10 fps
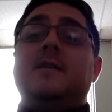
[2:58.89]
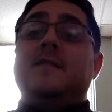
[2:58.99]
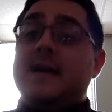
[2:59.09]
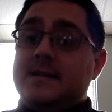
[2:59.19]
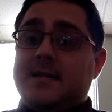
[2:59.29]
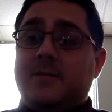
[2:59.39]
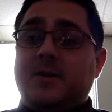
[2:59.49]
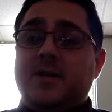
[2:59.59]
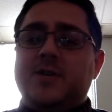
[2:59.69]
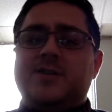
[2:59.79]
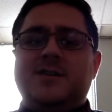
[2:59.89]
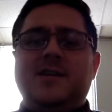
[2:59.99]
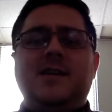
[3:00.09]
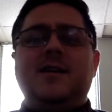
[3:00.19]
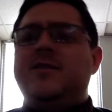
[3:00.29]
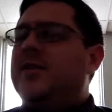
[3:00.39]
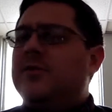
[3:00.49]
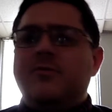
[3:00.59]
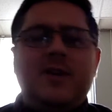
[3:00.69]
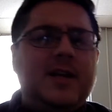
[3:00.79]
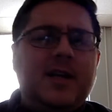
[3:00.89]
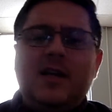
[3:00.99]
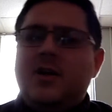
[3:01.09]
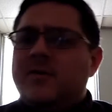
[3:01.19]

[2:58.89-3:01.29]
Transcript: Then typically you'll see 3